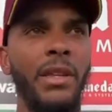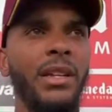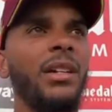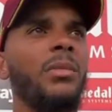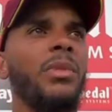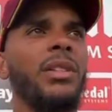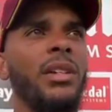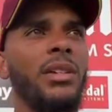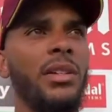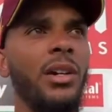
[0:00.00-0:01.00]

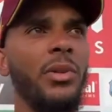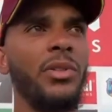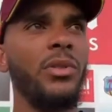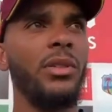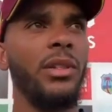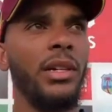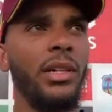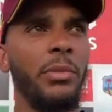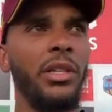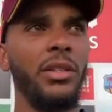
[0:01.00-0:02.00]
It's always good
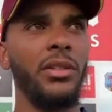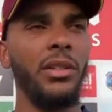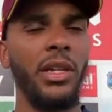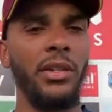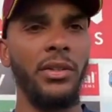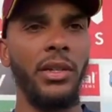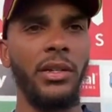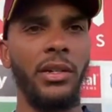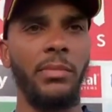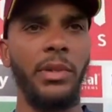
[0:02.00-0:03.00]
getting
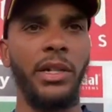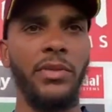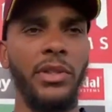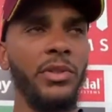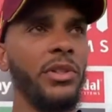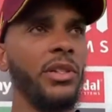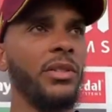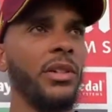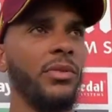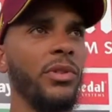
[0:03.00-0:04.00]
half centuries
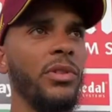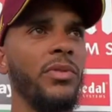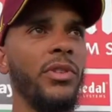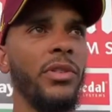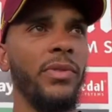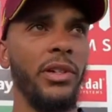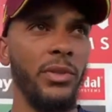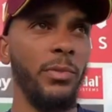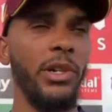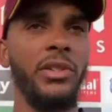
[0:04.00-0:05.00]
and runs for
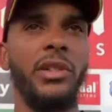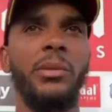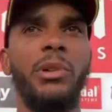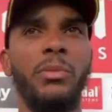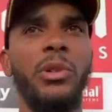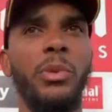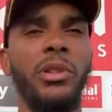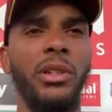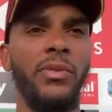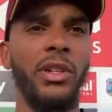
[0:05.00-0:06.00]
you personally, but more
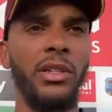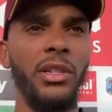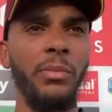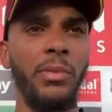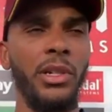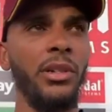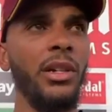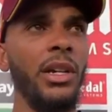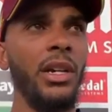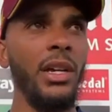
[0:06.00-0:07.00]
importantly for the team, you know.
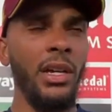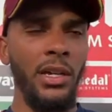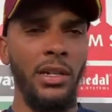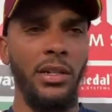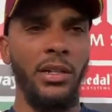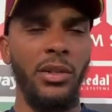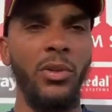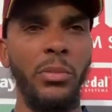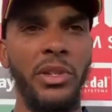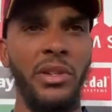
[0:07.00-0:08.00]

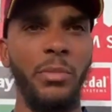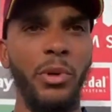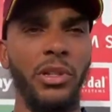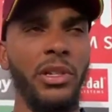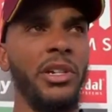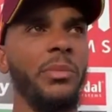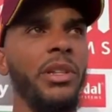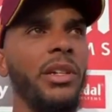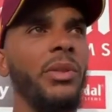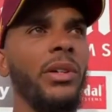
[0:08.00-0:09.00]
Opening is an important job in
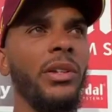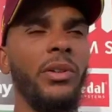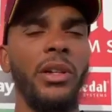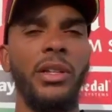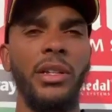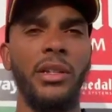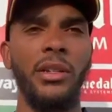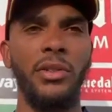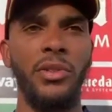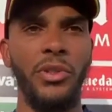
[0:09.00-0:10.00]
T20 cricket,
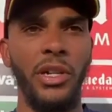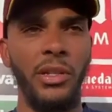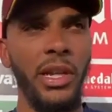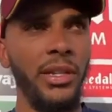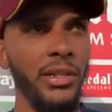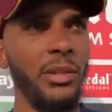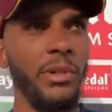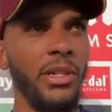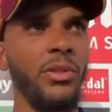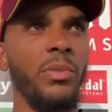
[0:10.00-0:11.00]
and trying to get the team
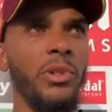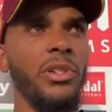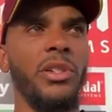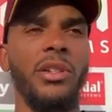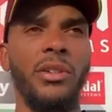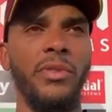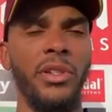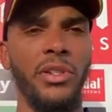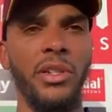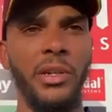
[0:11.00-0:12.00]
in a good position to
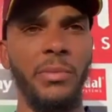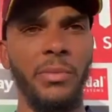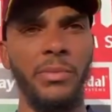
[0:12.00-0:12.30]
finish the game.